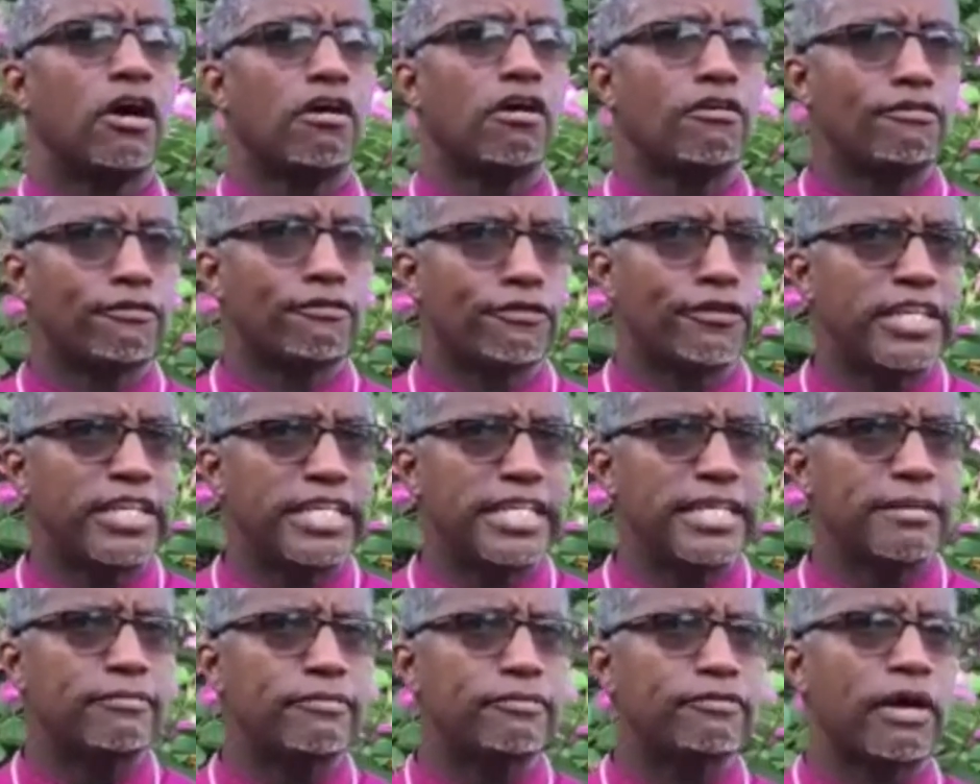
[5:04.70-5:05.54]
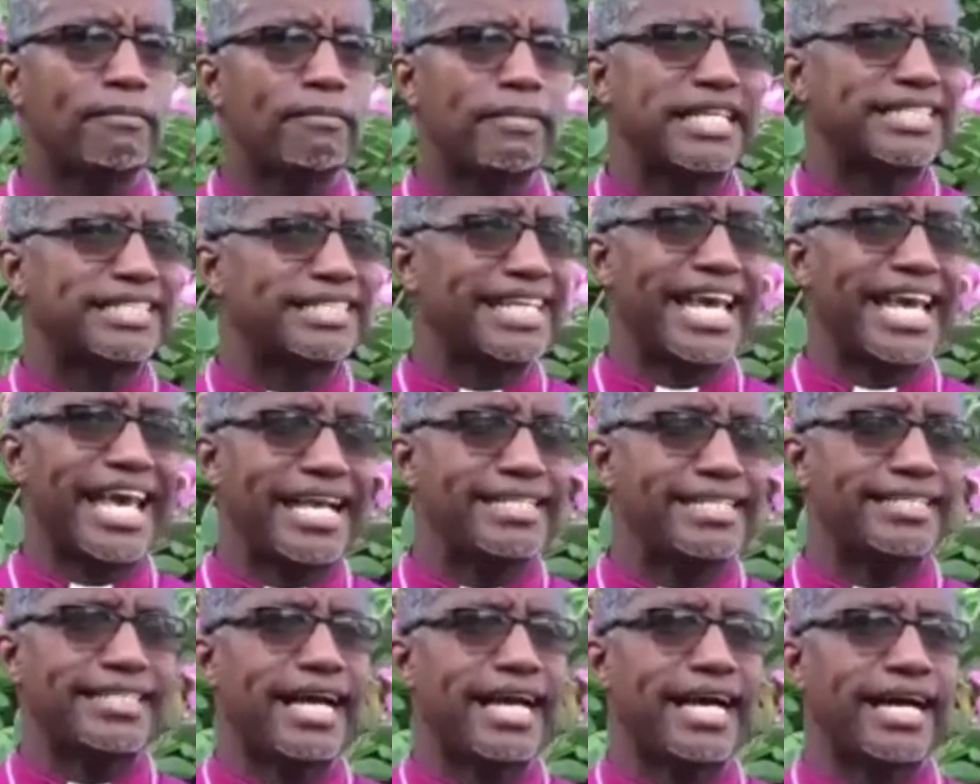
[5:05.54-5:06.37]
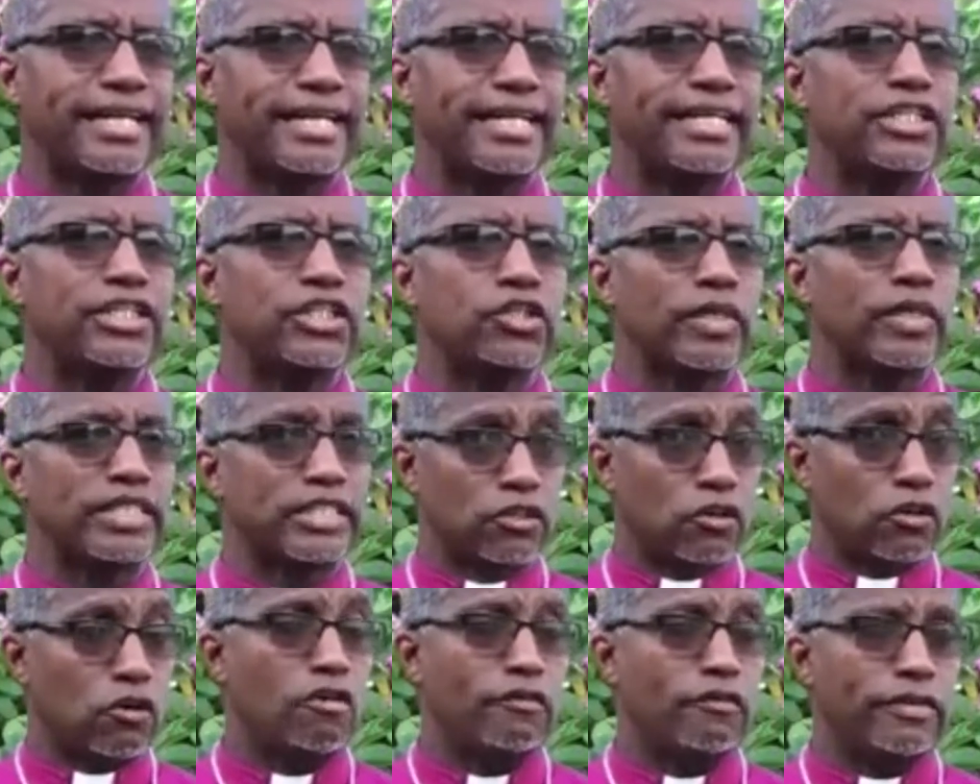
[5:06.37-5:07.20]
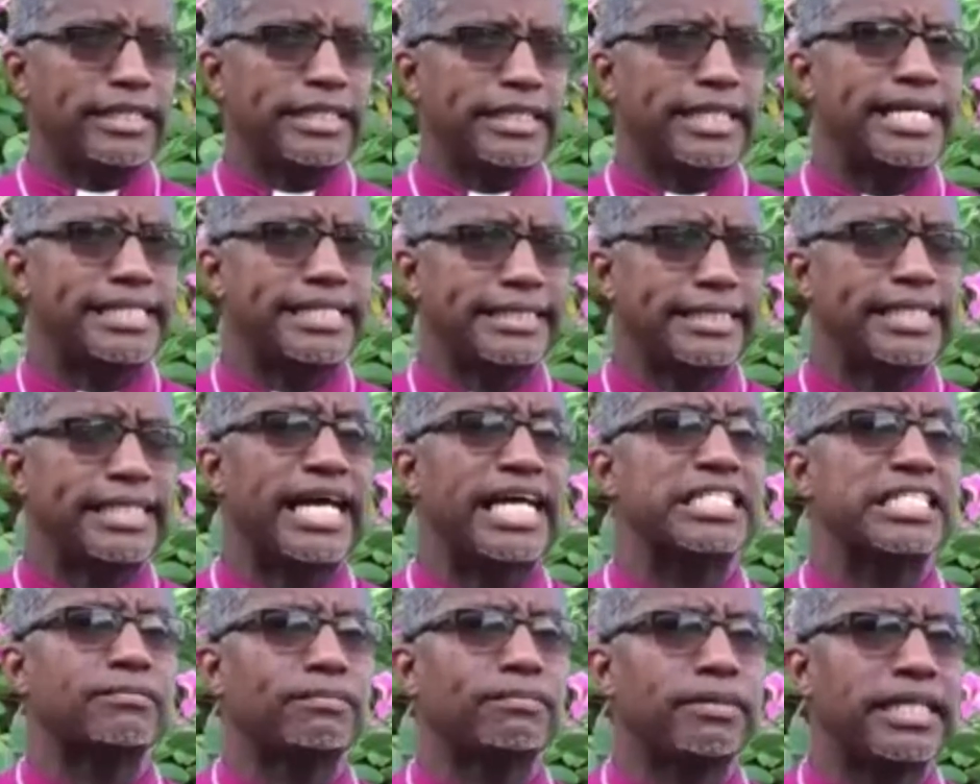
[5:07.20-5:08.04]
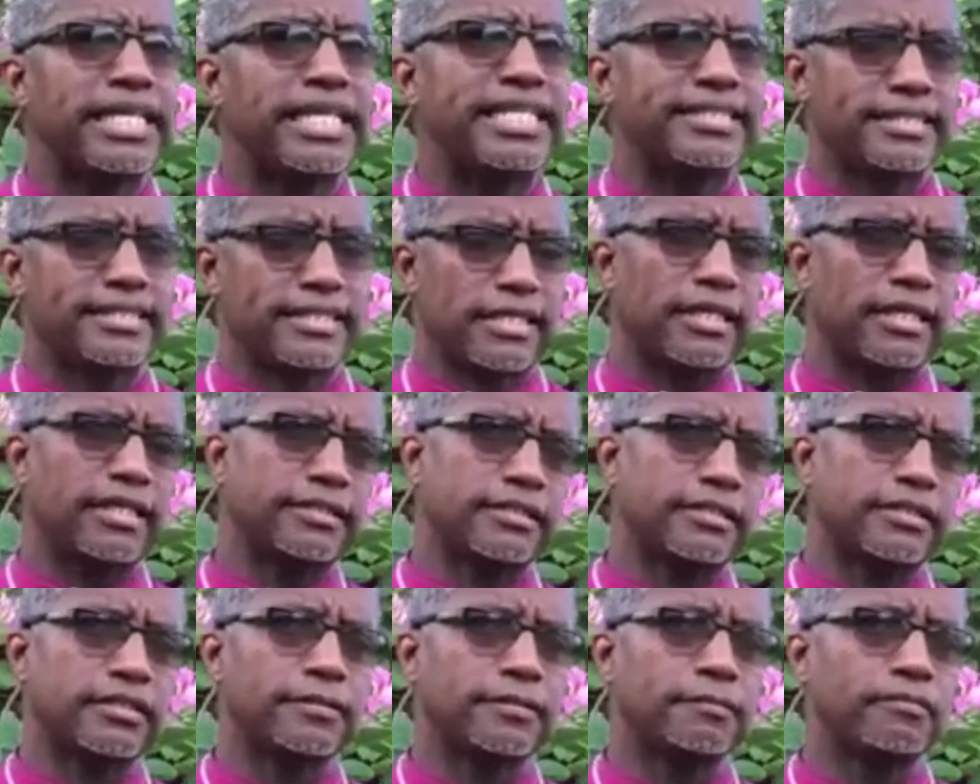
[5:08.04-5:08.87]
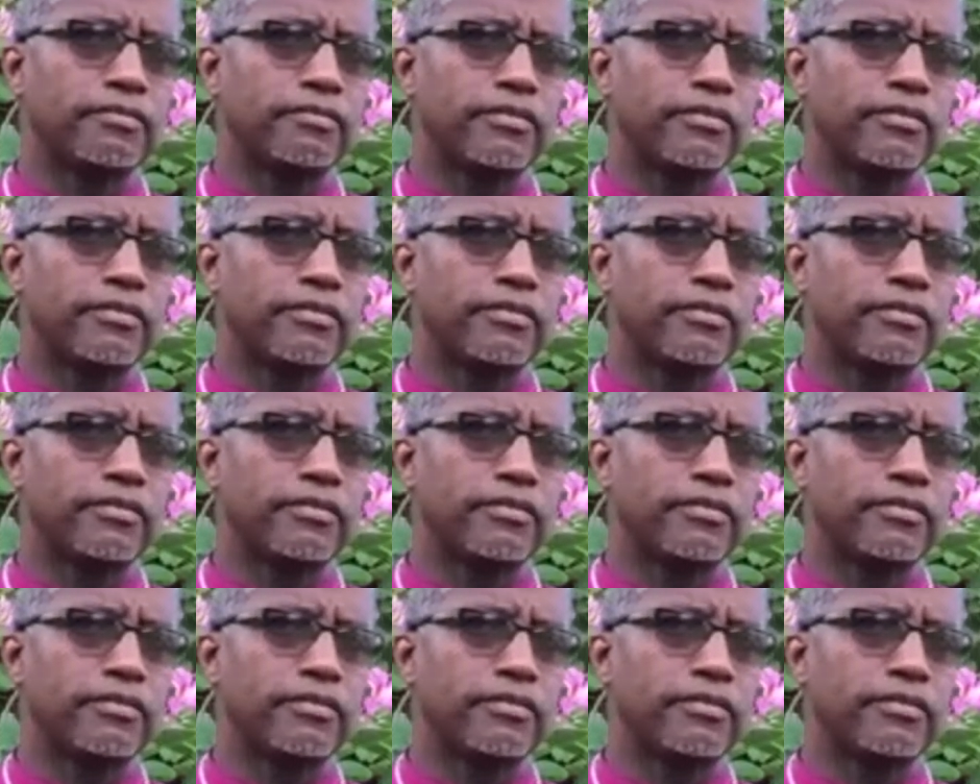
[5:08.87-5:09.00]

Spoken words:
our freedom from this exile into which COVID-19 has placed us,